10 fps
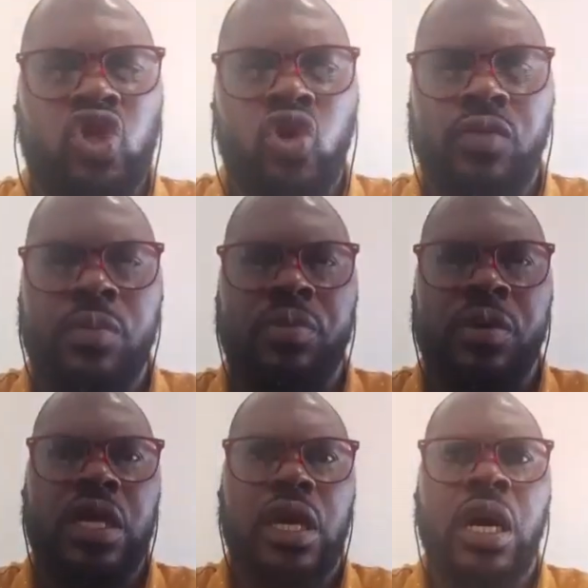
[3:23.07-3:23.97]

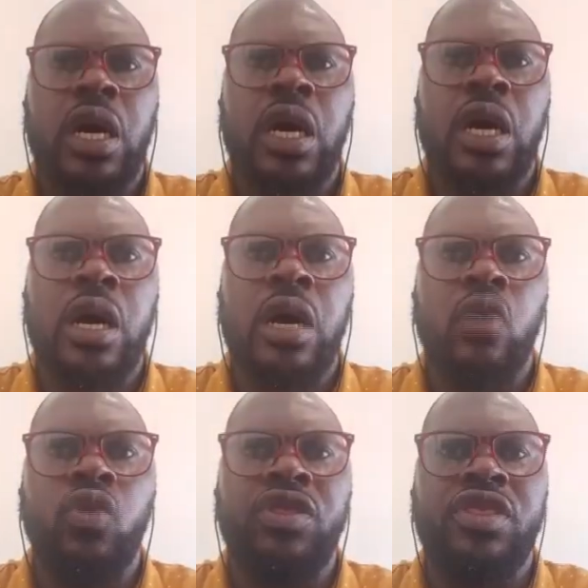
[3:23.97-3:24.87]
presumably
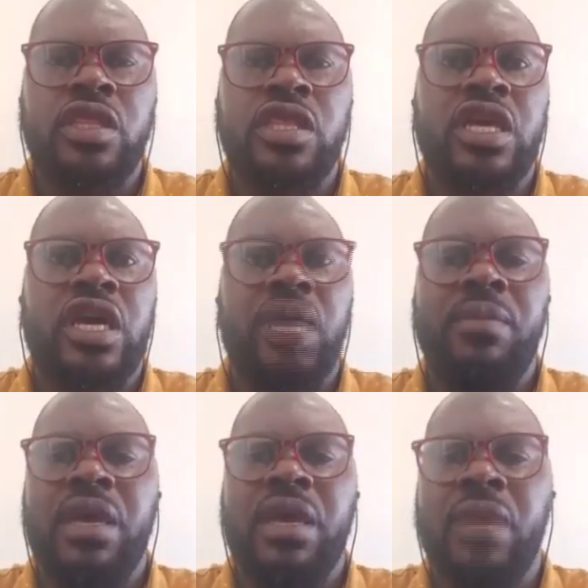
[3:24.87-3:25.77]
within the
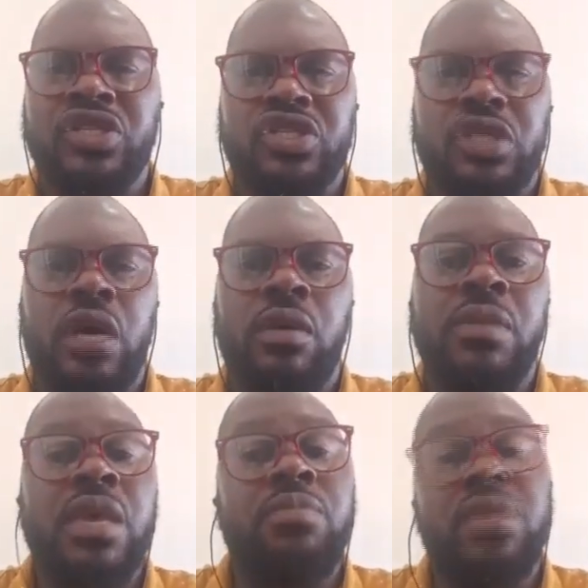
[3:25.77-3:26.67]
coming months,
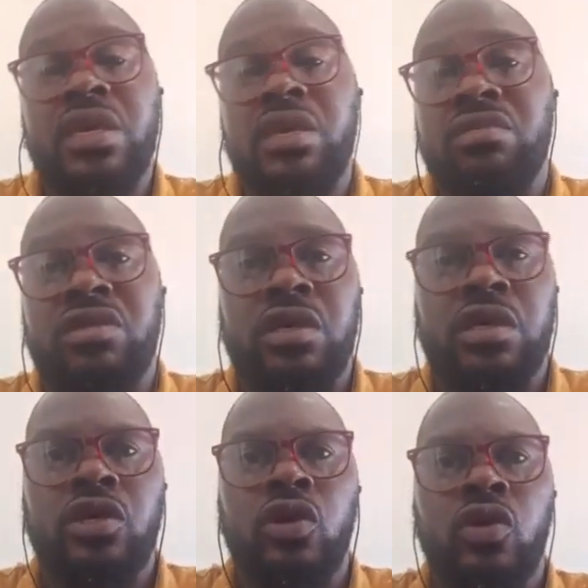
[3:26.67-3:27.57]
maybe in
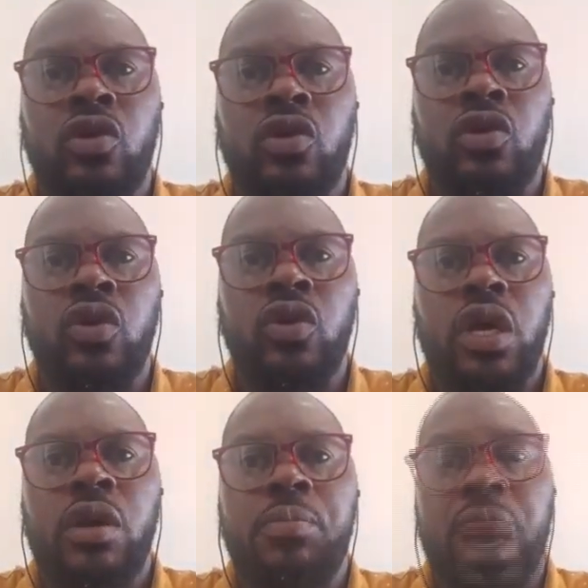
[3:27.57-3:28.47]
the
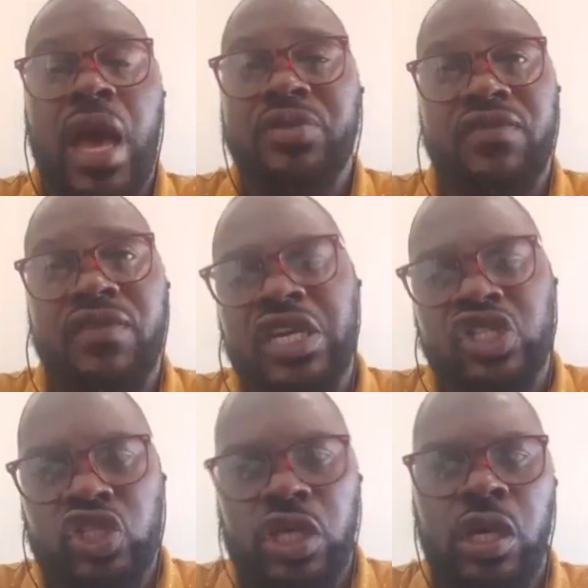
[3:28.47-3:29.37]
perhaps
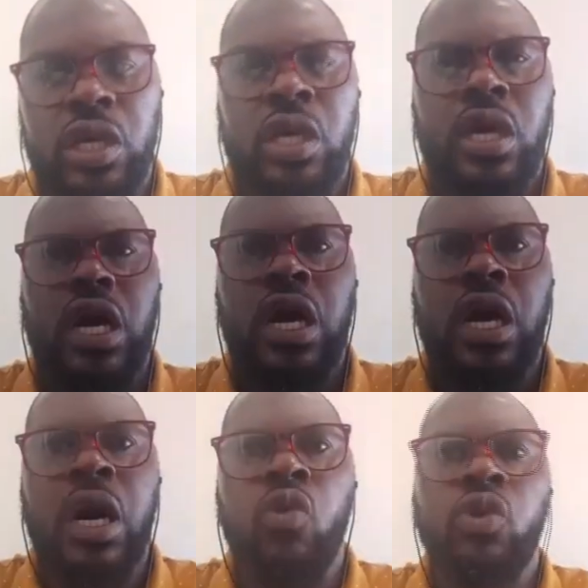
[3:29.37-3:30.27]
even next year,
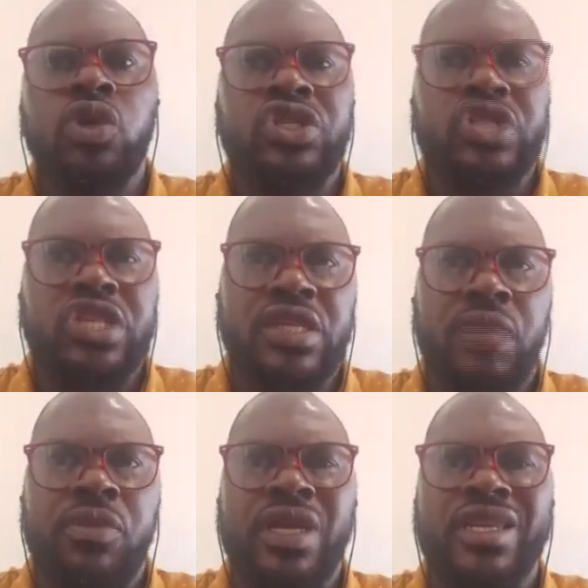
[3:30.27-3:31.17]
we would
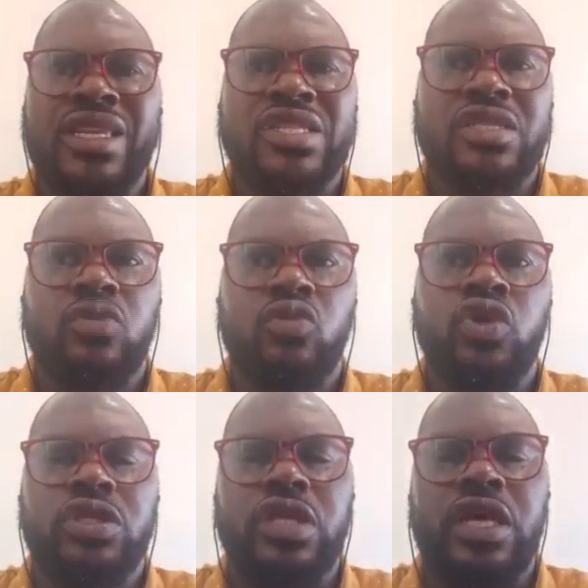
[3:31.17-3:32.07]
see something. At
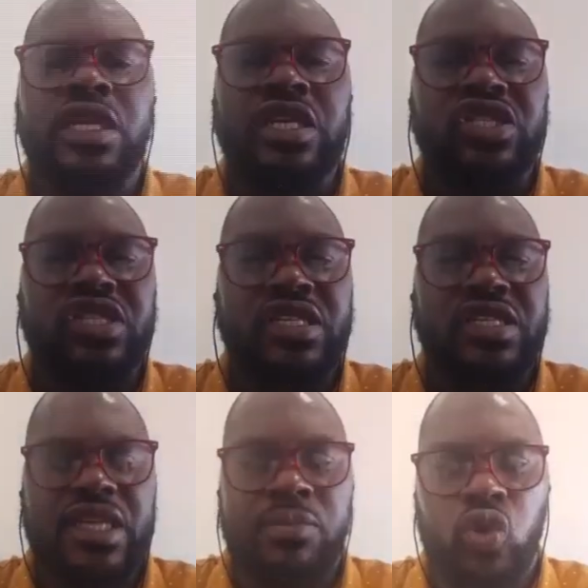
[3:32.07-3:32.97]
least
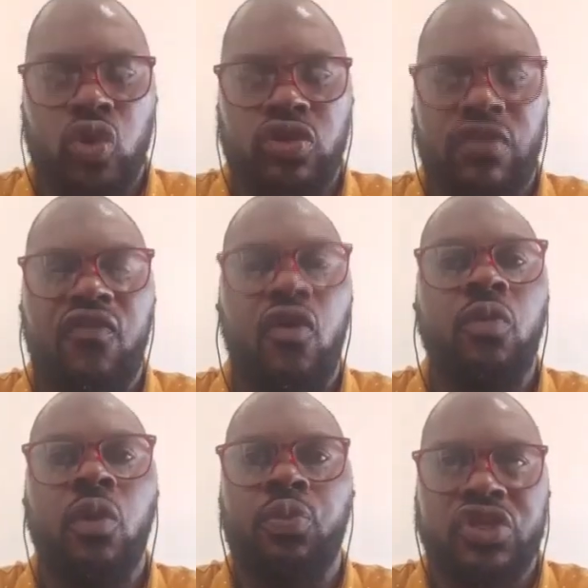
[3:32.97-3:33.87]
see some sort of
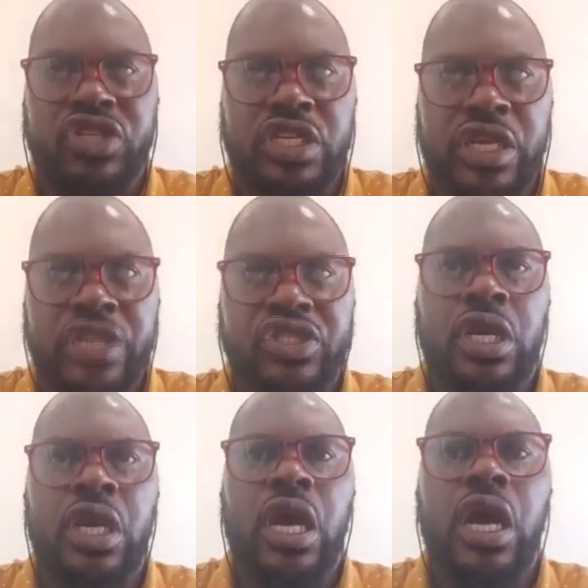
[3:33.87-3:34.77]
formal proceeding